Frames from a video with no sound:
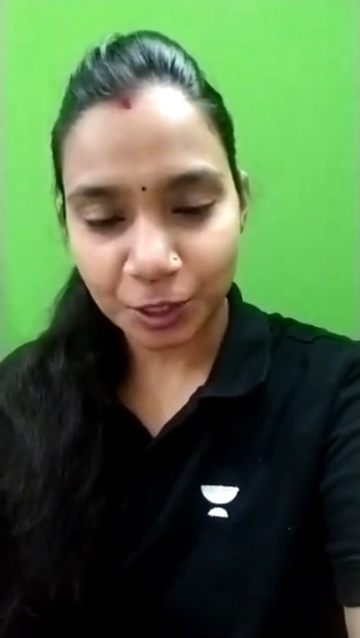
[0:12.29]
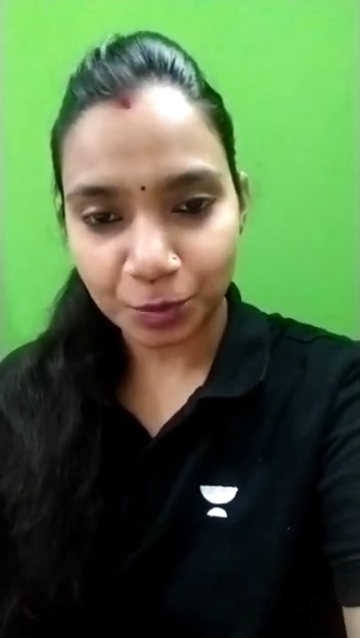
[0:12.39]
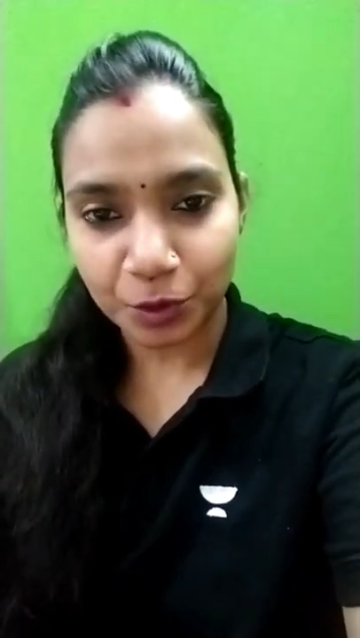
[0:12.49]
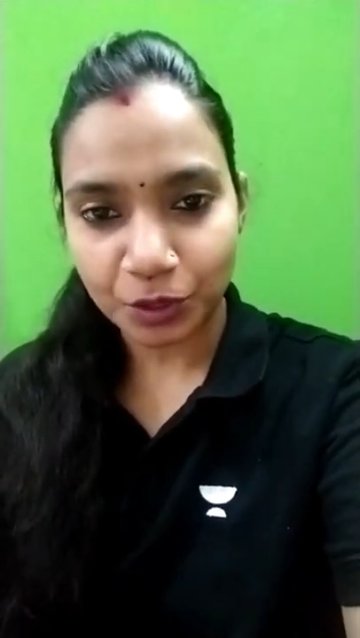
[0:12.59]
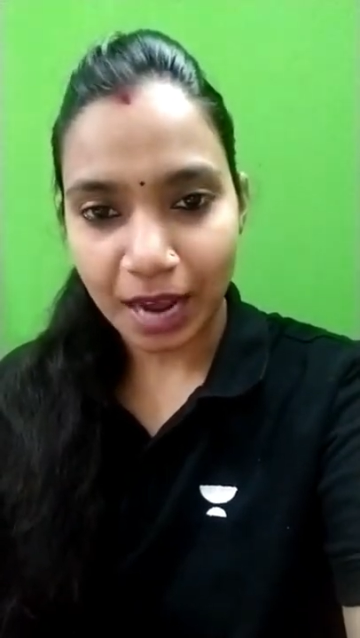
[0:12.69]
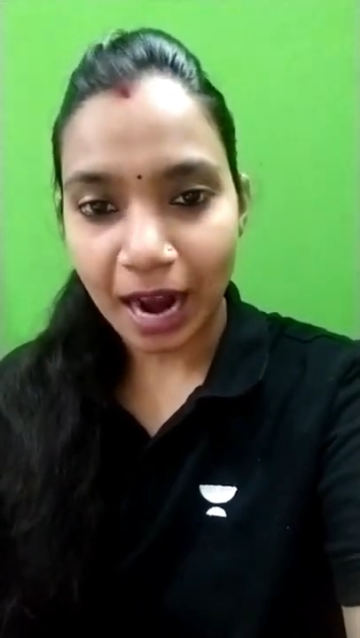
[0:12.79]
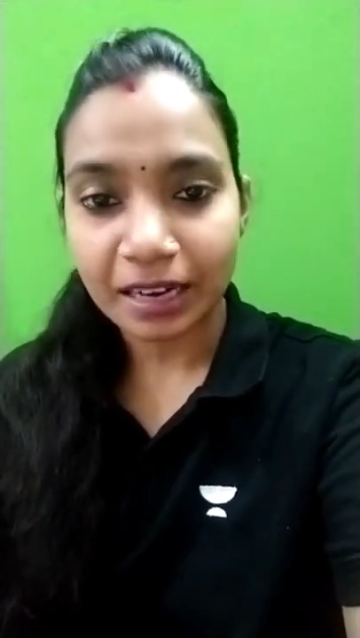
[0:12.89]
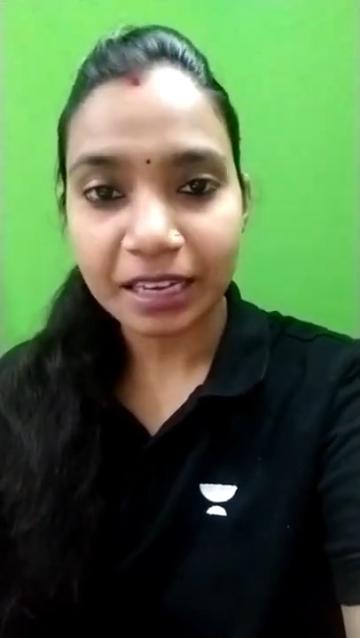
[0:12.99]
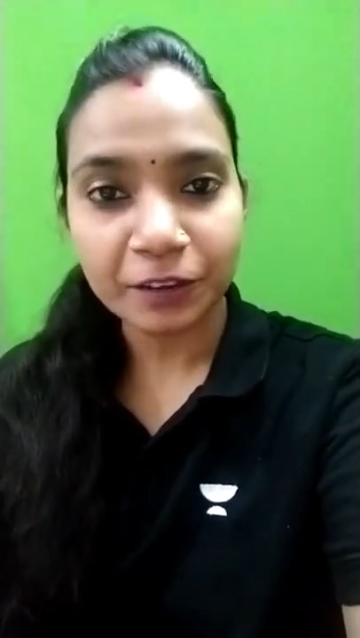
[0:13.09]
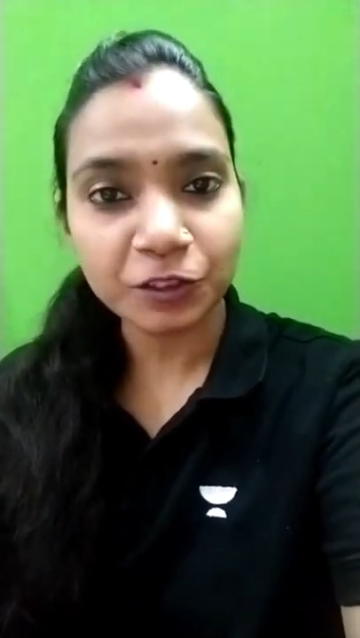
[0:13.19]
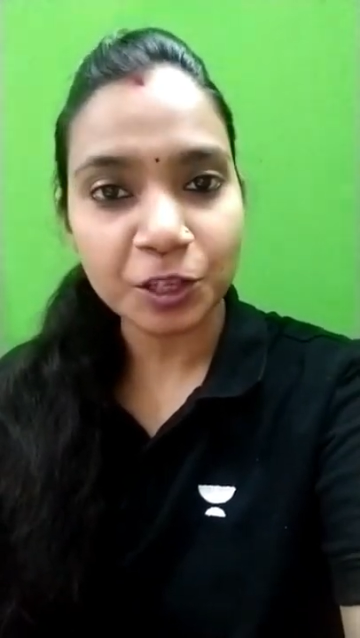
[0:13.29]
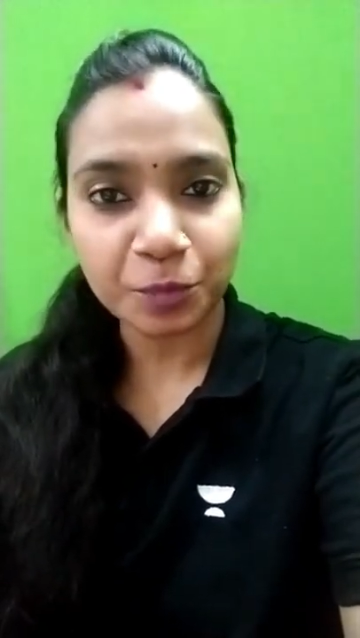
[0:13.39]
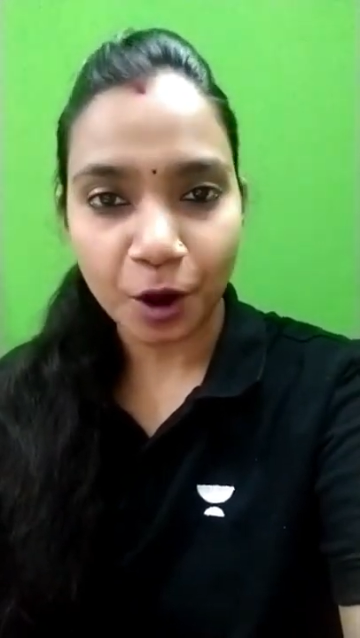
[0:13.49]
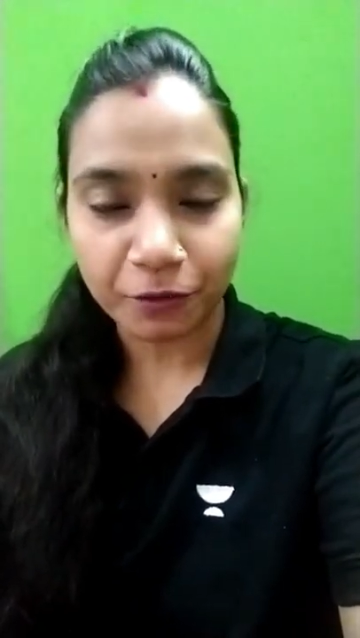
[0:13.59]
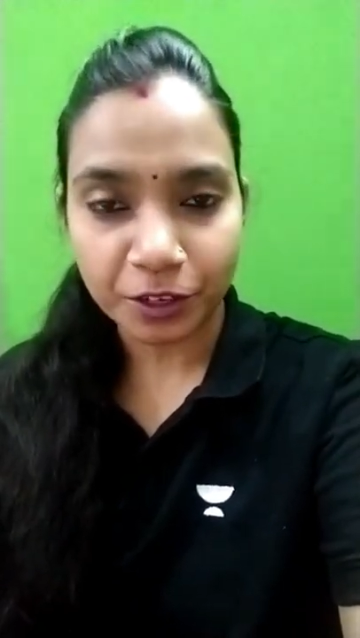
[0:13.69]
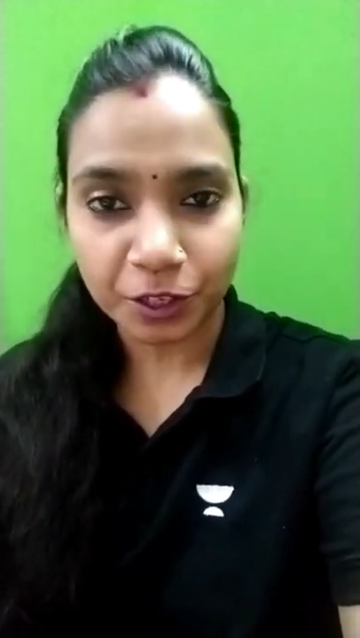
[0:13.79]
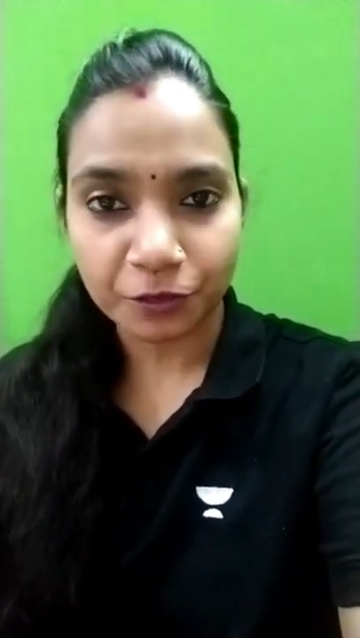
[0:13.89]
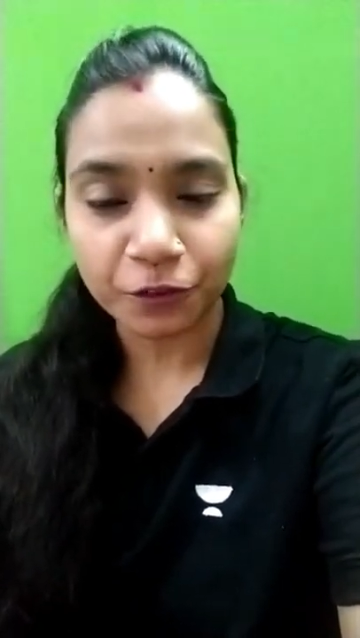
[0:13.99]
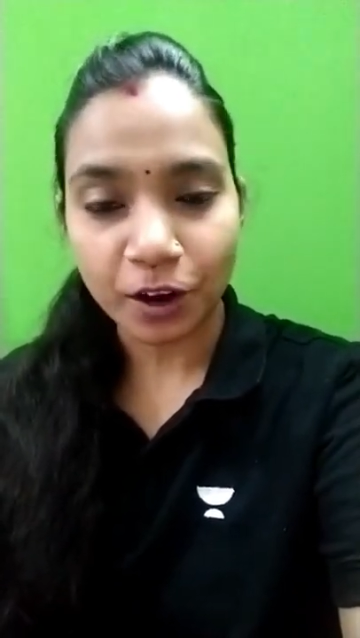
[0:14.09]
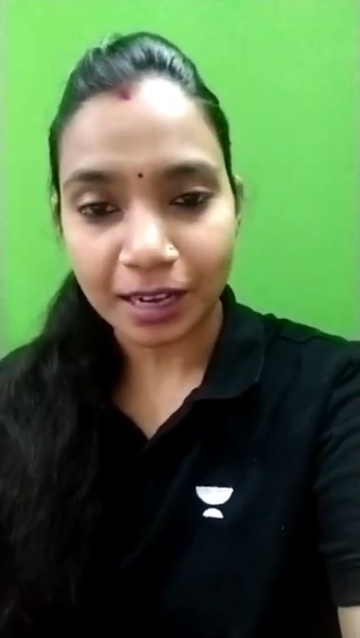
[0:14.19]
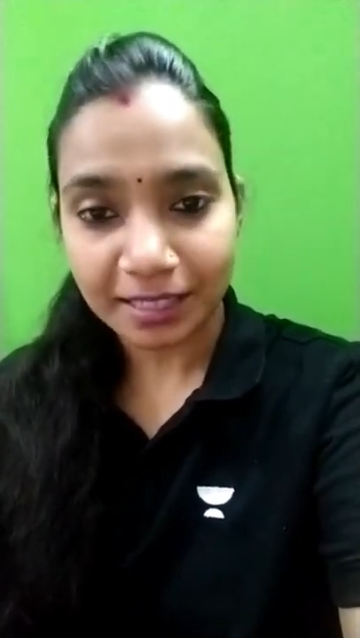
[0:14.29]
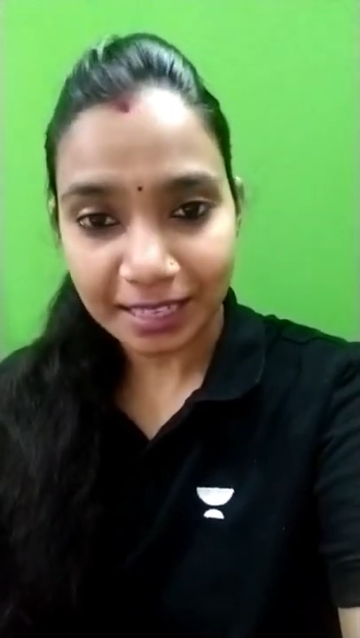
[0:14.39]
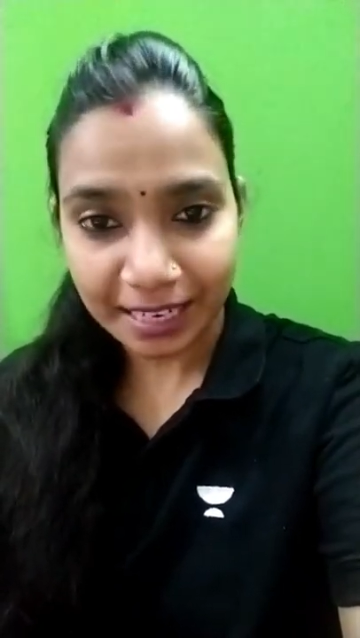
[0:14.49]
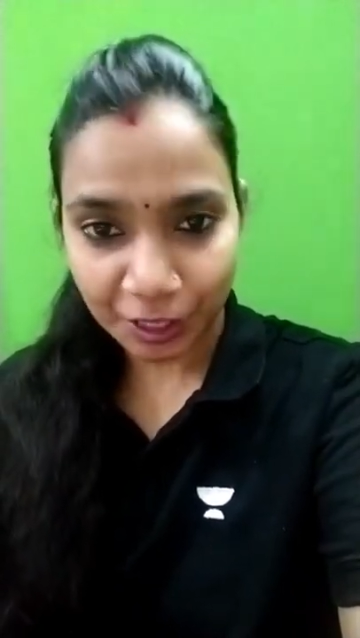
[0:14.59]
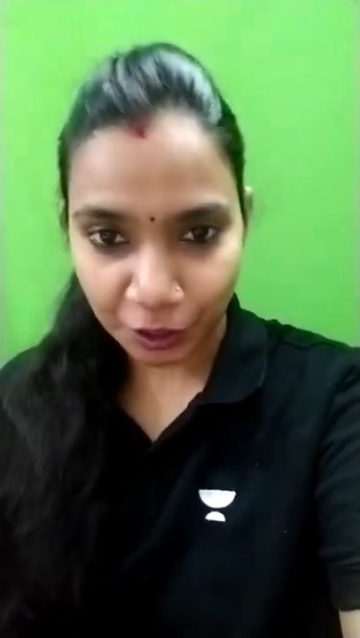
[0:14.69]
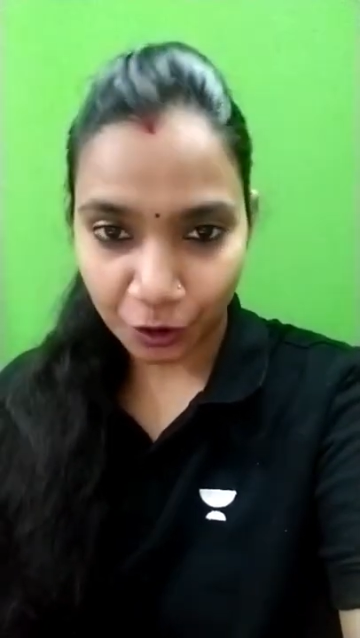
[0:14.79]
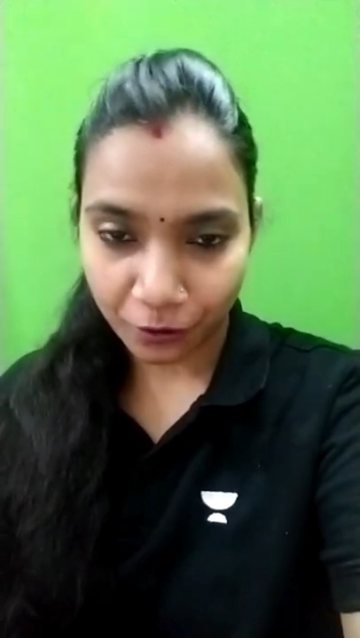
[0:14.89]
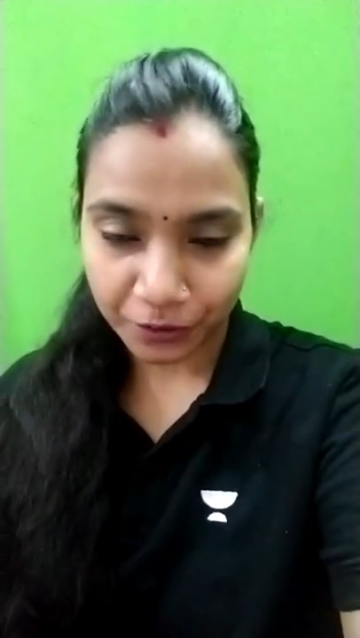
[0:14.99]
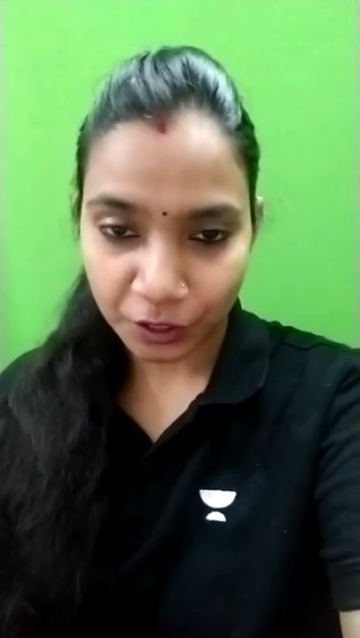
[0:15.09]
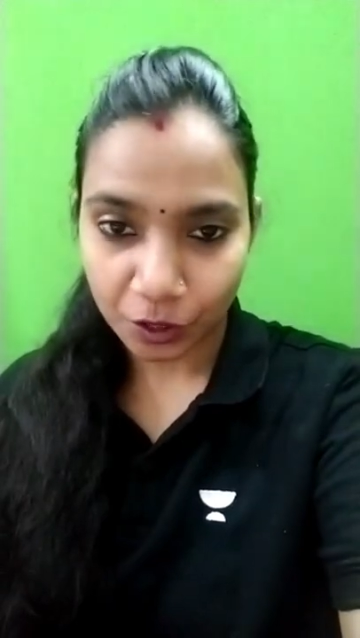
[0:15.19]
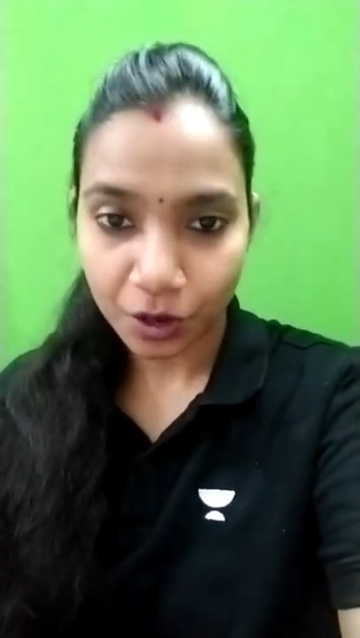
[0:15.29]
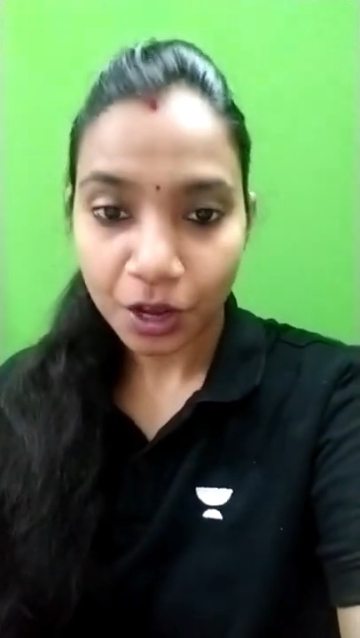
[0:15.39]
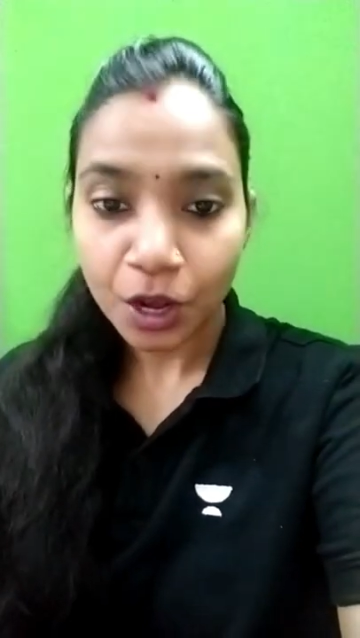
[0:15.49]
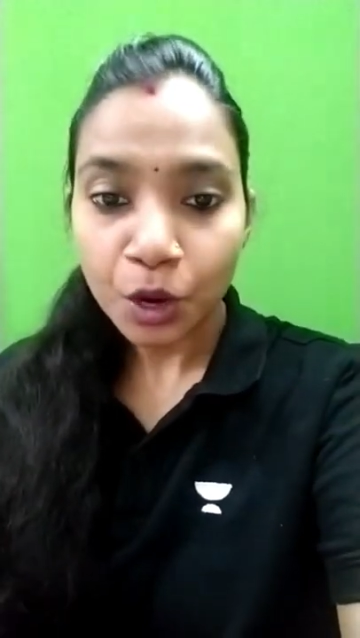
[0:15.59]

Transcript: Dispute Act gives the provision for conciliation officer